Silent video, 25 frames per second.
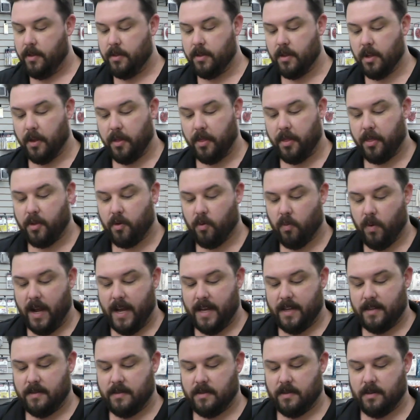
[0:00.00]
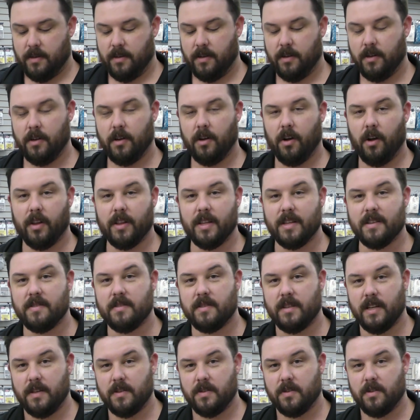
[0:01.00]
The threads on the
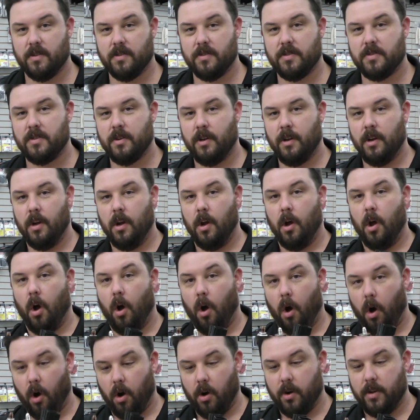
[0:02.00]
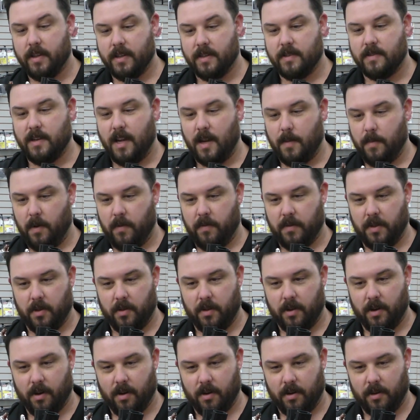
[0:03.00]
sensors are the same, even
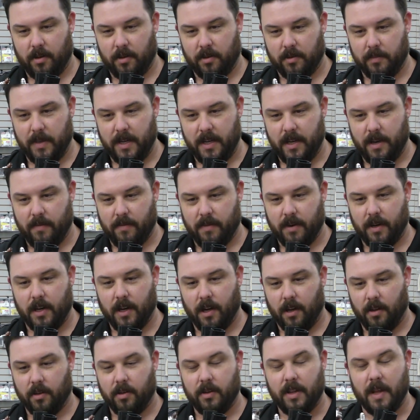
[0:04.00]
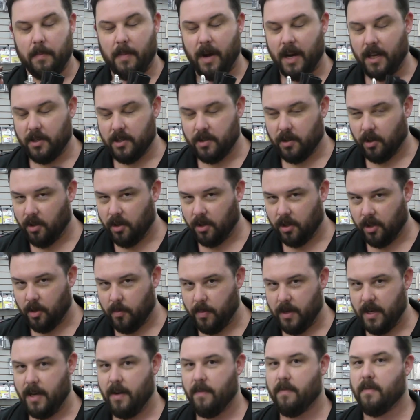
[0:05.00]
though they are a little bit different color. They might look a little
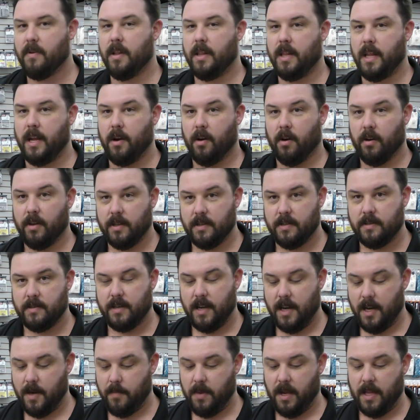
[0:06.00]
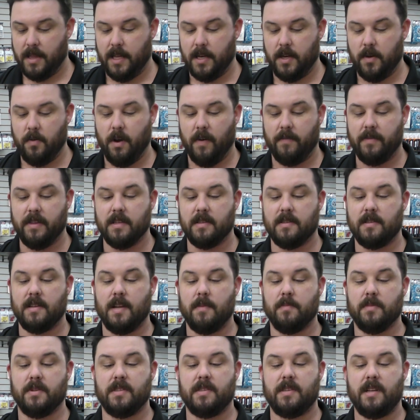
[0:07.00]
bit different. They are the same, and they do have the
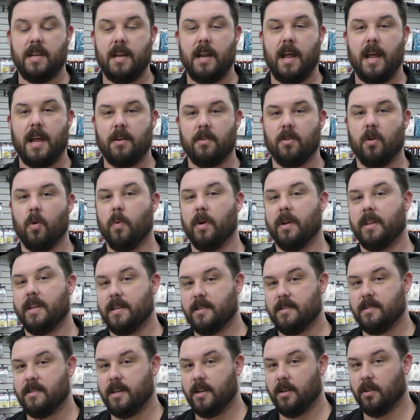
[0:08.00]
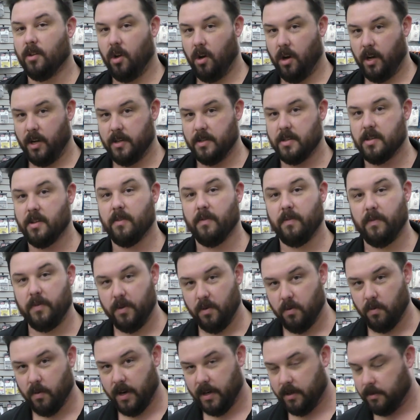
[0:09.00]
same seat angle where they seal on to the
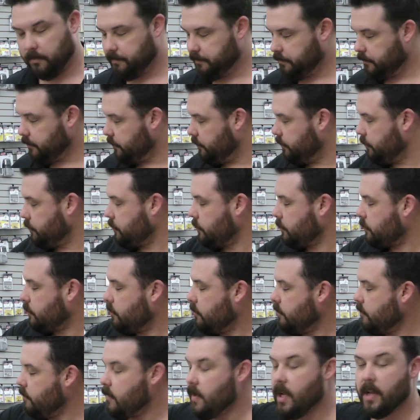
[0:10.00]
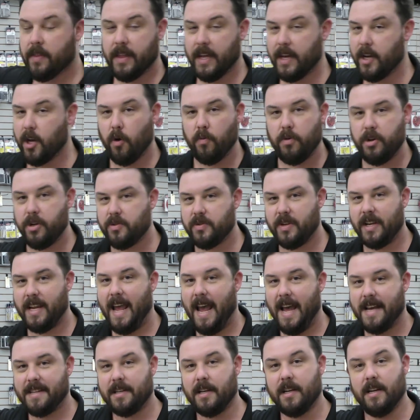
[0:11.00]
fuel rail. They don't use a
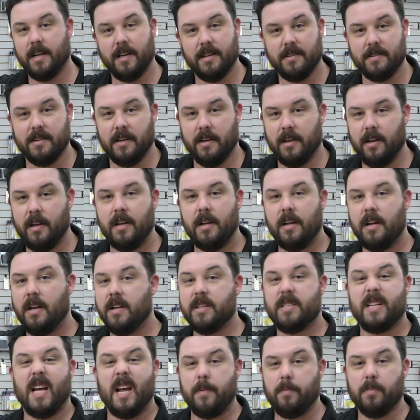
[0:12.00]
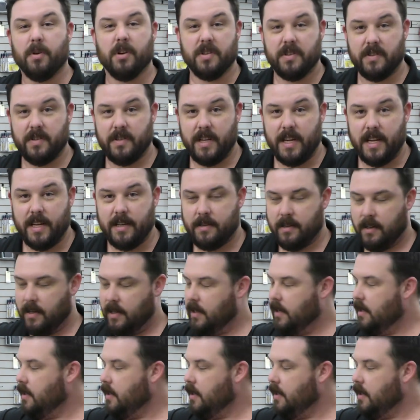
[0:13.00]
gasket, it is a tapered seat.